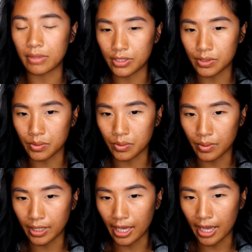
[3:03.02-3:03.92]
in
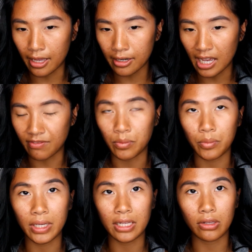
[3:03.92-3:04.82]
school again, having
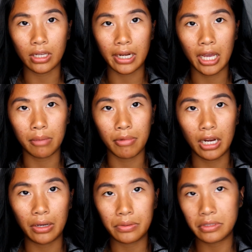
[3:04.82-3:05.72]
weird looking
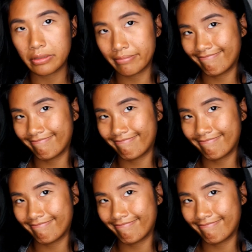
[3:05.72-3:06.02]
eyebrows.